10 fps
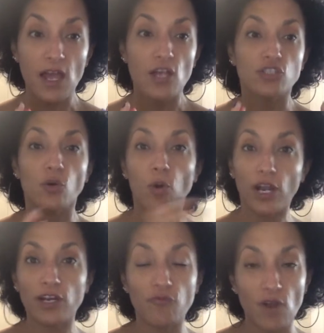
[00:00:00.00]
So we're
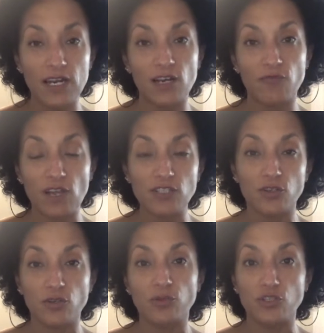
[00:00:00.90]
going to run in and rescue
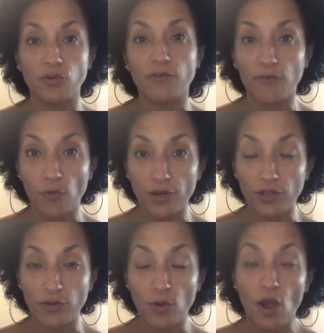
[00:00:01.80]
you and do it for
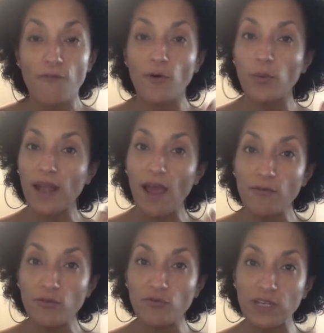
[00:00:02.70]
you. For
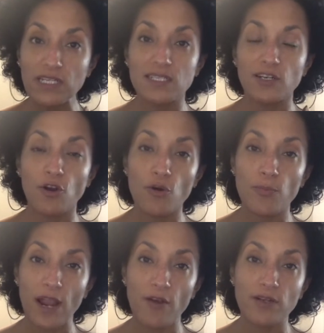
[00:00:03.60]
whatever reason, her
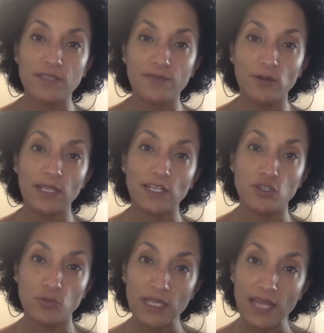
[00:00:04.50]
parents felt like
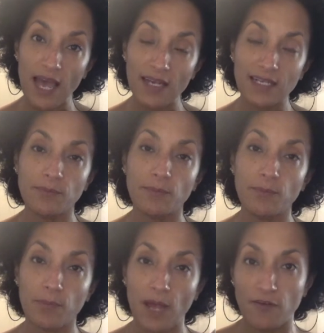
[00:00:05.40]
doing that and
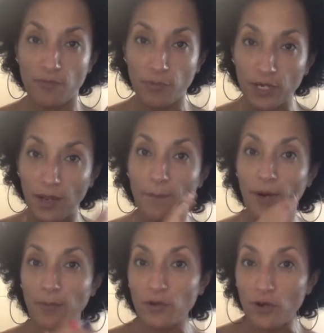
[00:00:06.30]
kind of putting a
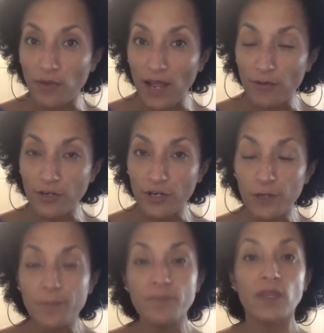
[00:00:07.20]
bubble around her,
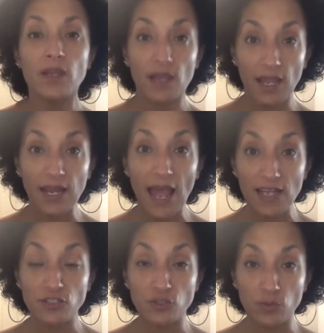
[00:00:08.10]
it had
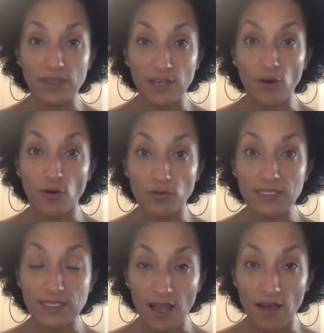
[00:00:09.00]
to do with their own
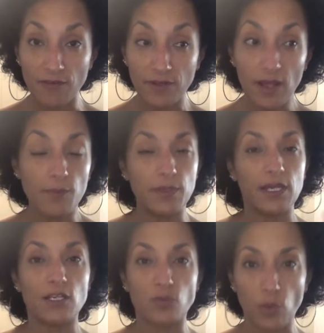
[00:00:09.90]
stuff.
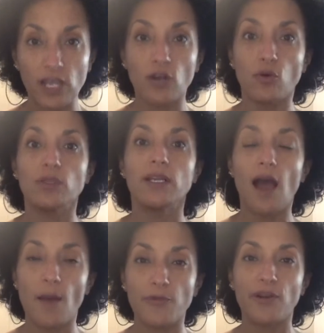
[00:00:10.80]
Because we can only
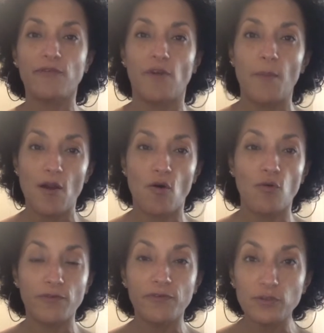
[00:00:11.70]
operate from our
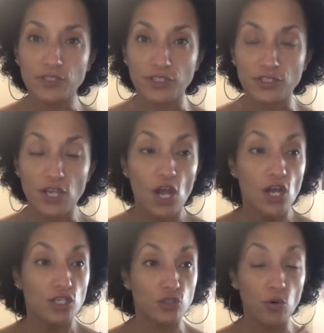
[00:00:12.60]
own filters.
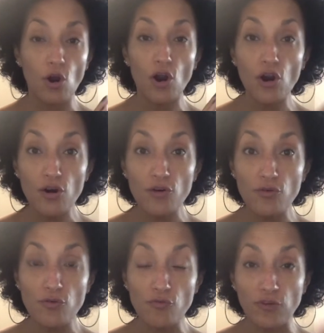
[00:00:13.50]
So her
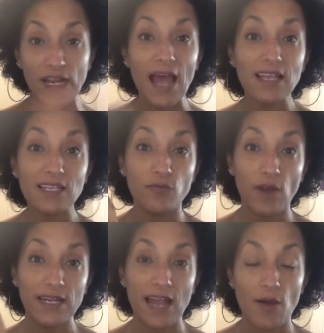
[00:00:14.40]
reality
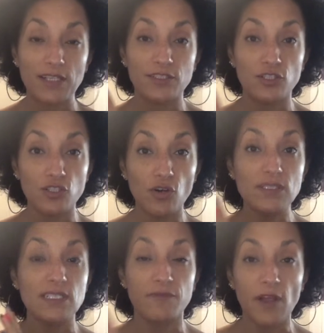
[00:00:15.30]
right now as an adult
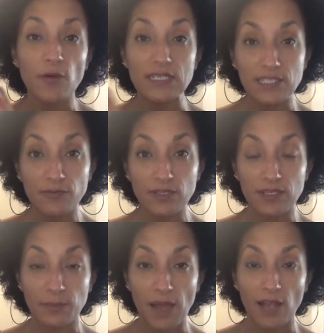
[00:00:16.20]
is very different
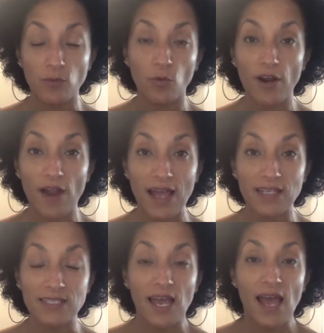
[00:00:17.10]
than mine,
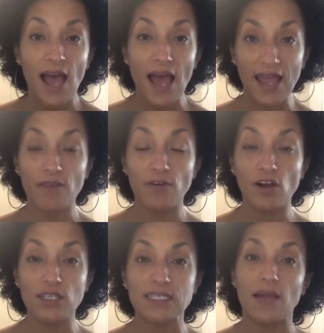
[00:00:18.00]
whereas I have a
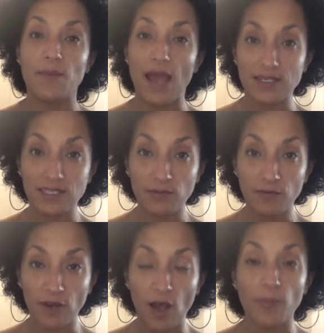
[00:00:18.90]
hard time asking
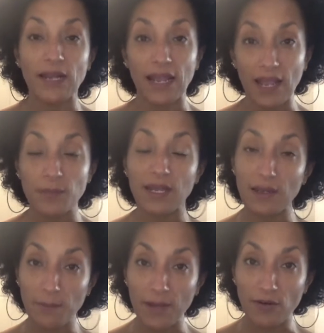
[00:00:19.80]
for help and I am
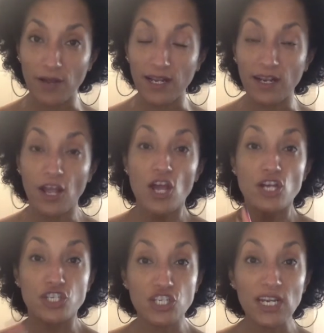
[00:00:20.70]
getting better at it.
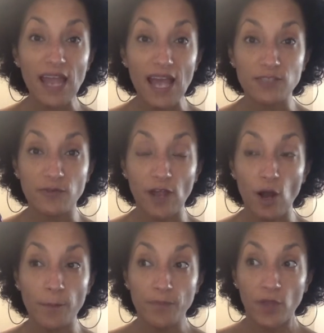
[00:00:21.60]
She asks for
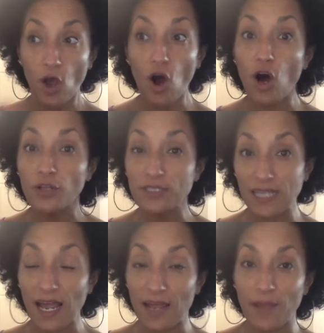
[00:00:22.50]
help all the
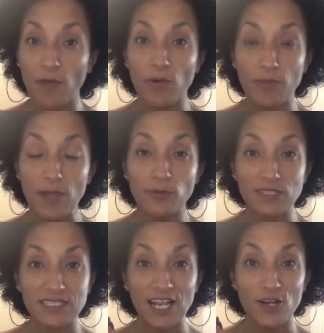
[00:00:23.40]
time. And when people
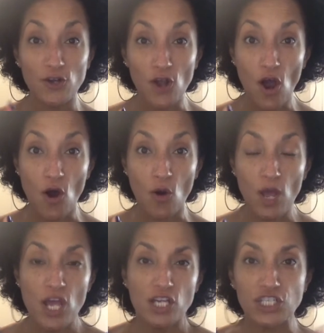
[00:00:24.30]
say no,
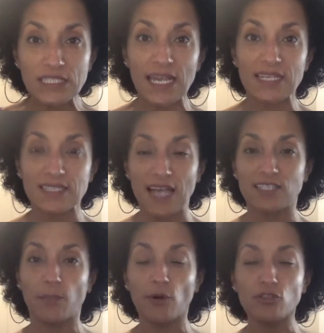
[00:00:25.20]
she takes it as
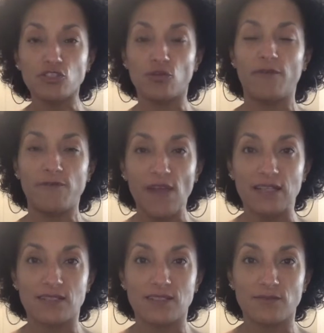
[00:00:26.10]
a personal
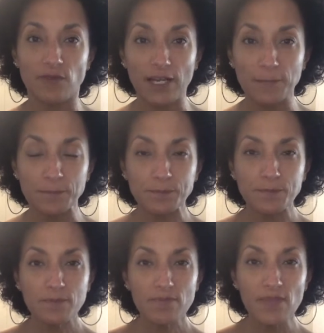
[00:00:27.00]
offense, right?
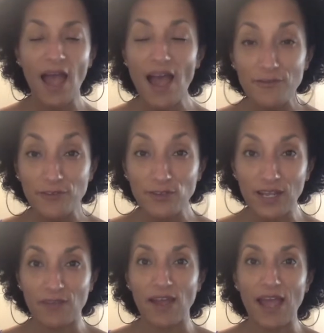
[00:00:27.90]
I feel
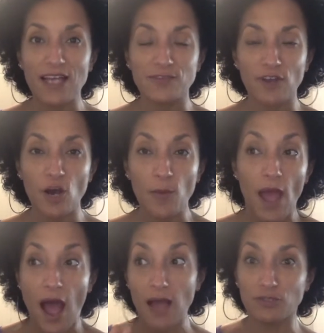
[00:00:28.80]
like if I ask for help,
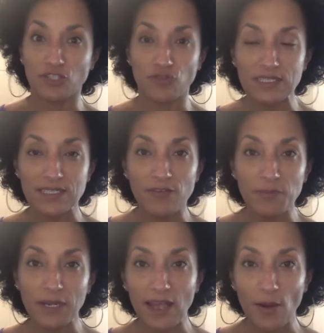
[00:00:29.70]
I'm stressing
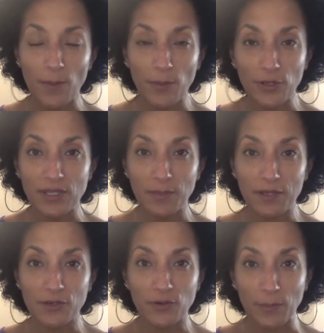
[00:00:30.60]
everybody out and putting them
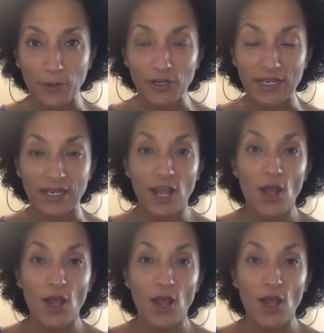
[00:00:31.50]
under a burden.